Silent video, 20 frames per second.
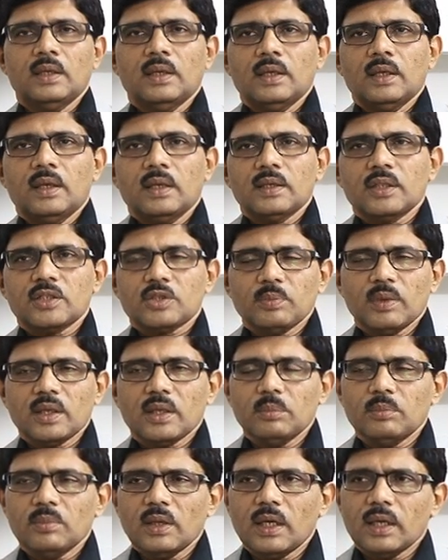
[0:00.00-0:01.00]
Yes,
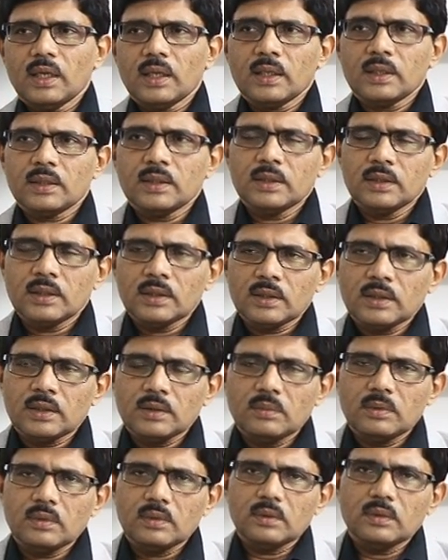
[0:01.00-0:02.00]
madam. The
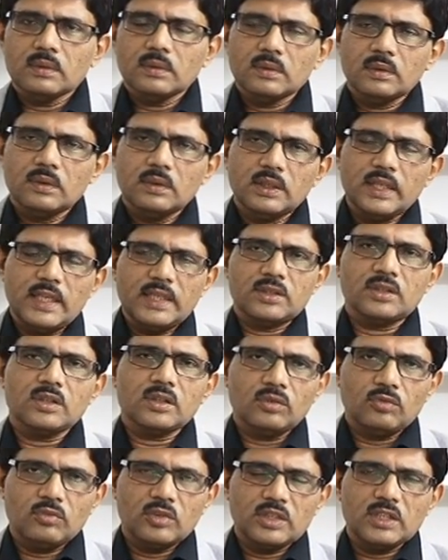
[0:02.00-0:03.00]
laser
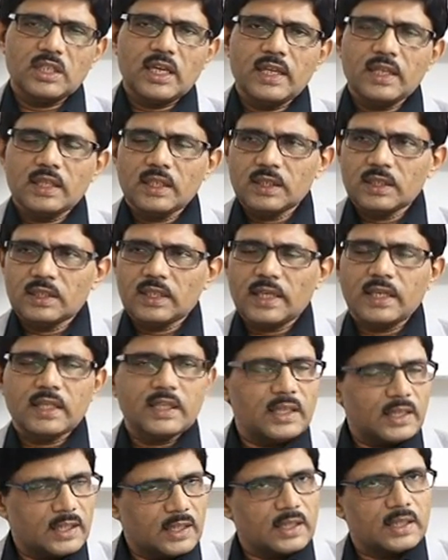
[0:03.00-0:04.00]
vaginal
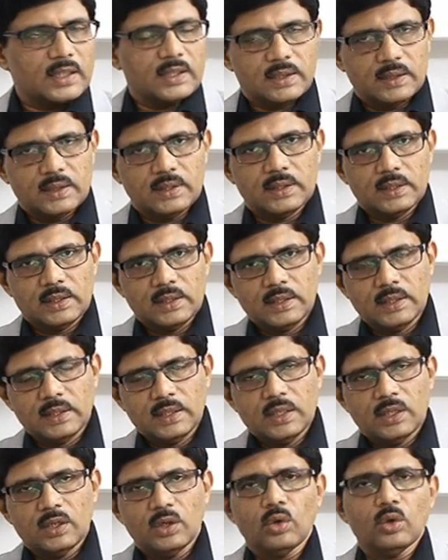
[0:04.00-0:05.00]
tightening
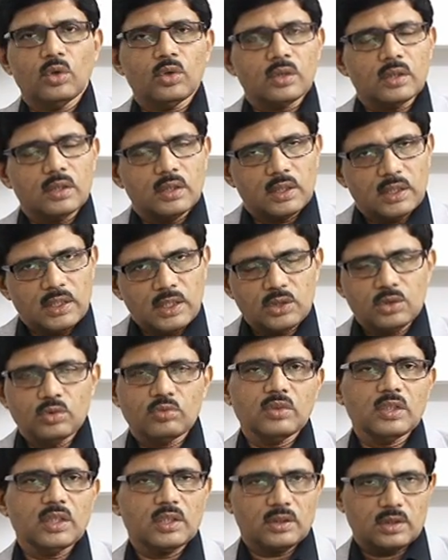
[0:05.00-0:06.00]
or
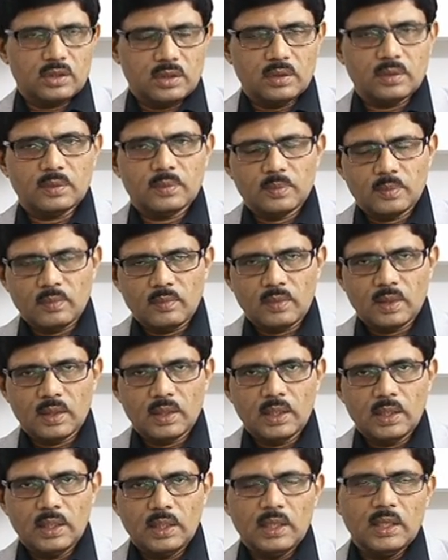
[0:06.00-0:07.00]
rejuvenation
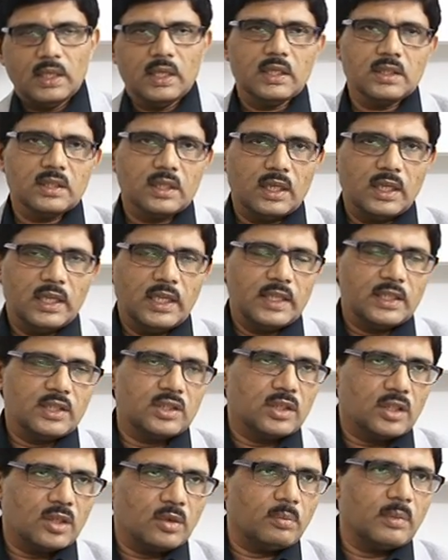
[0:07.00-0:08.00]
is a
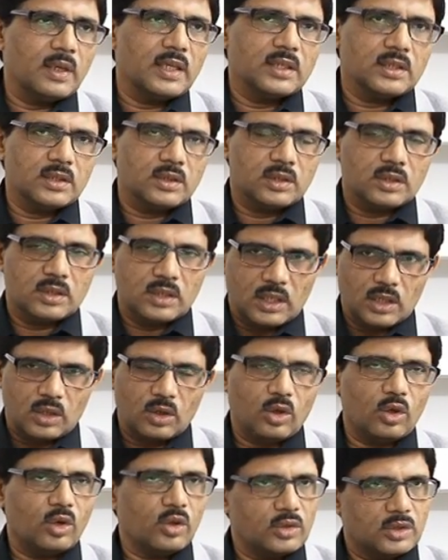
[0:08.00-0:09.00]
laser based
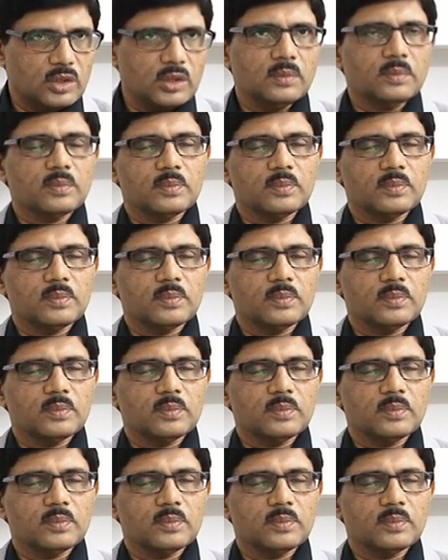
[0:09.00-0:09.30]
technology.